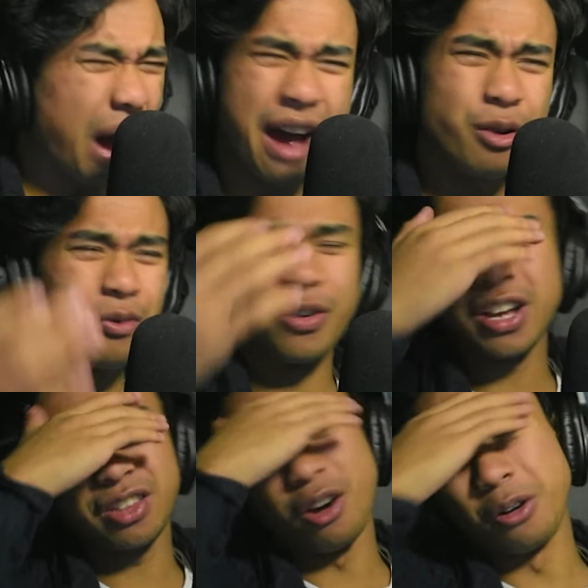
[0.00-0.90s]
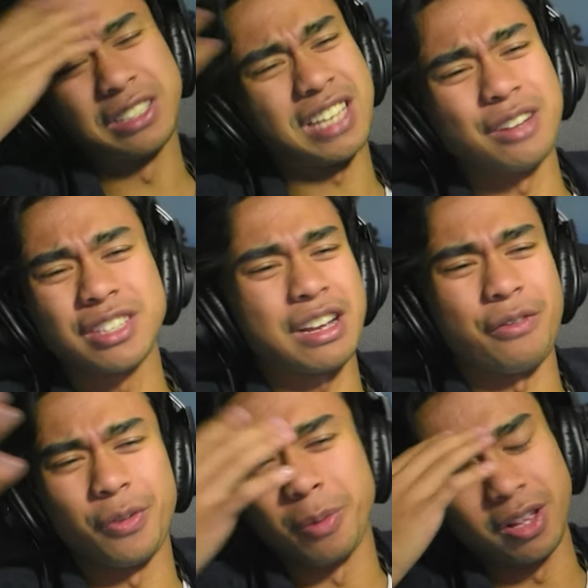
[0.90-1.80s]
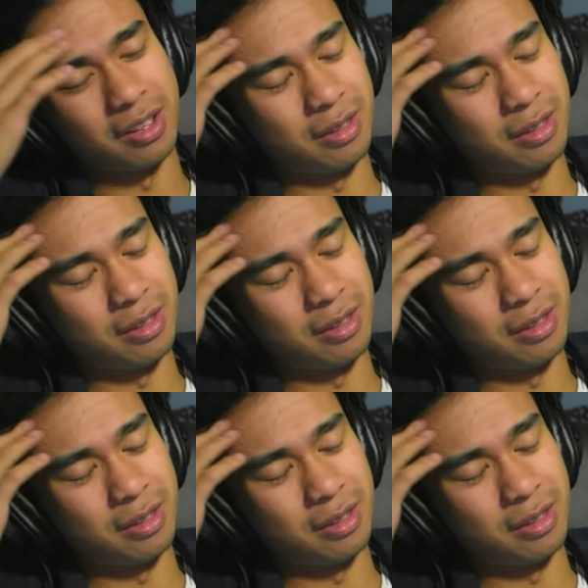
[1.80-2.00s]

I don't fucking know. It sounds like a familiar.